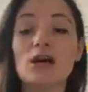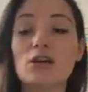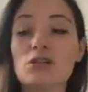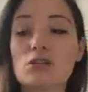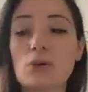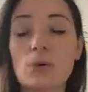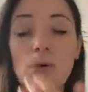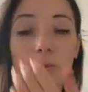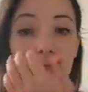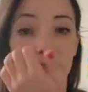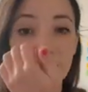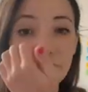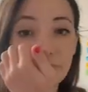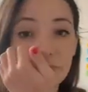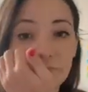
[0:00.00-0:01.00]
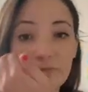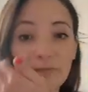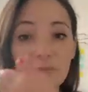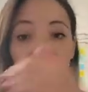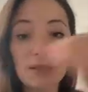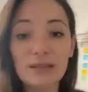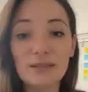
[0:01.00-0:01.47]
So
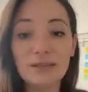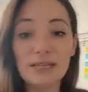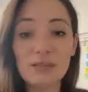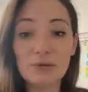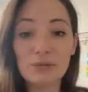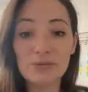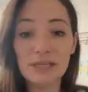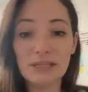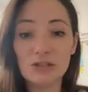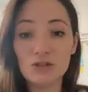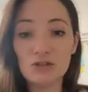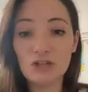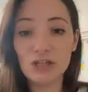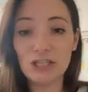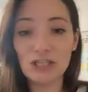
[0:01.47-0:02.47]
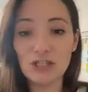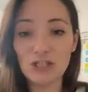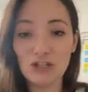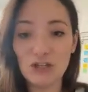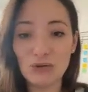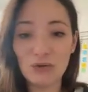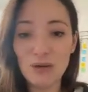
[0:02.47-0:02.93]
that's what I'm saying. So just,
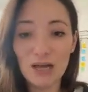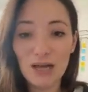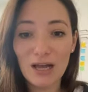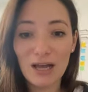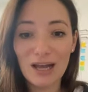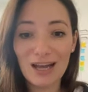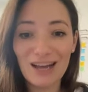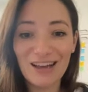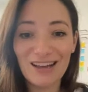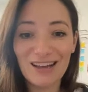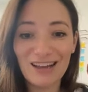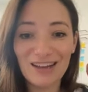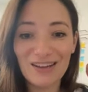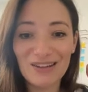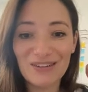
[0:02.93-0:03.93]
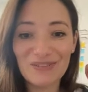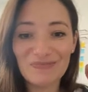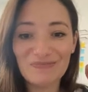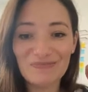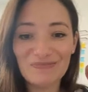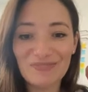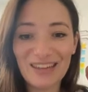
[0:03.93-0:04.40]
yeah, a